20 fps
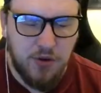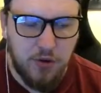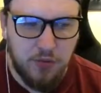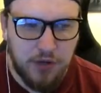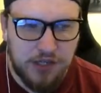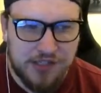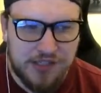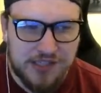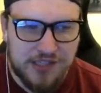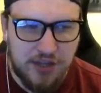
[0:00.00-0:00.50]

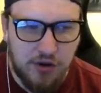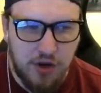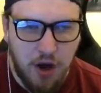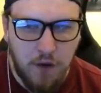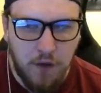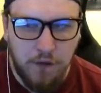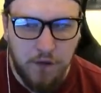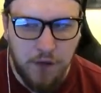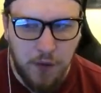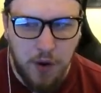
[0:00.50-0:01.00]
we still
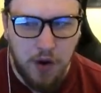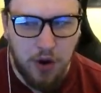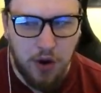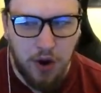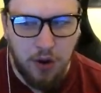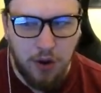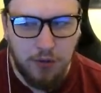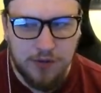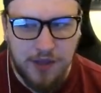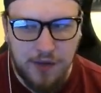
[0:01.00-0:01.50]
go through on
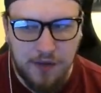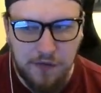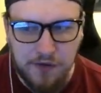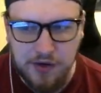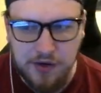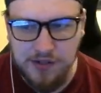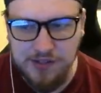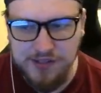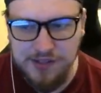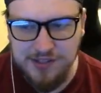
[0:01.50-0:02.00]
goal
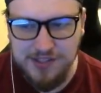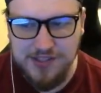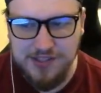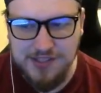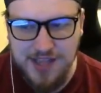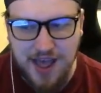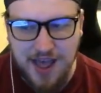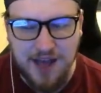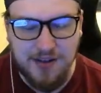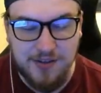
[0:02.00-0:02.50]
difference?
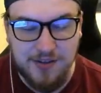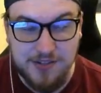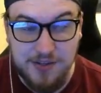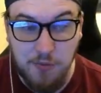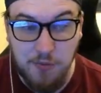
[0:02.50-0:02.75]
Does it